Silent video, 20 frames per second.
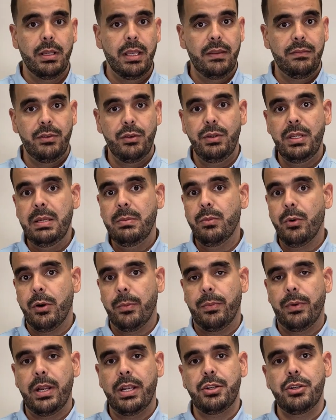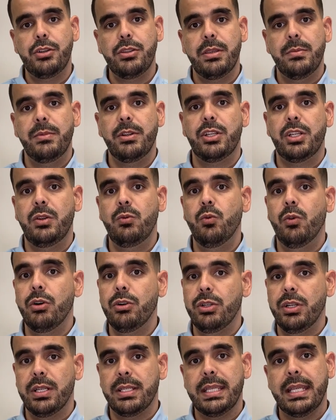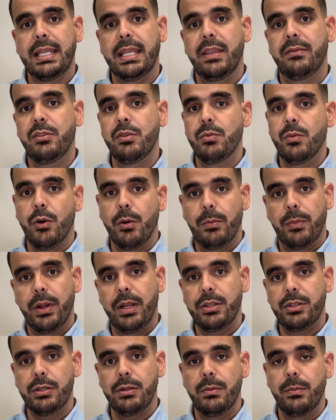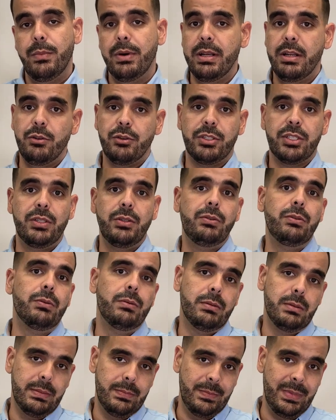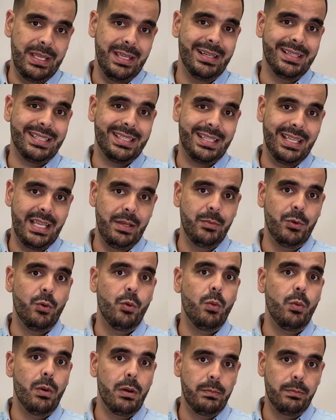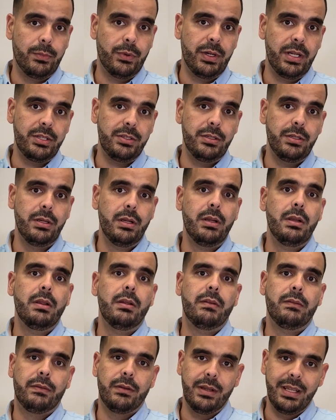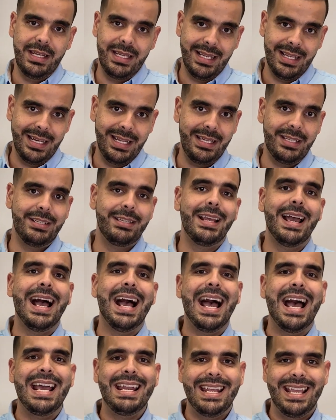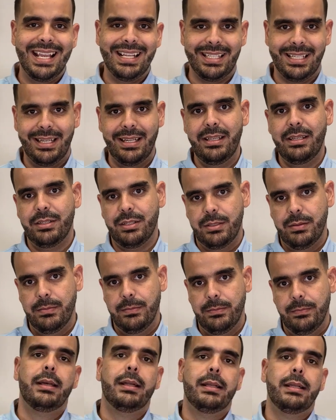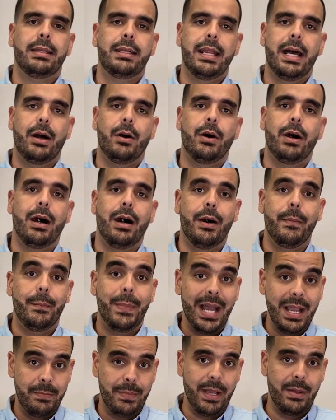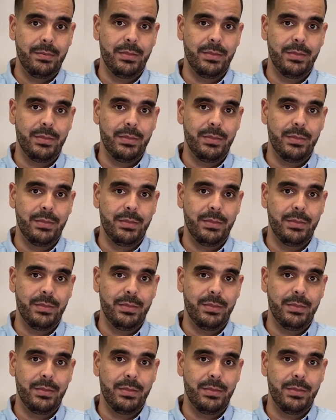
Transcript: if you need more pressure, the machine will adjust and give you more pressure, but it'll still be a stable one pressure for inhalation and exhalation. Now, a BiPAP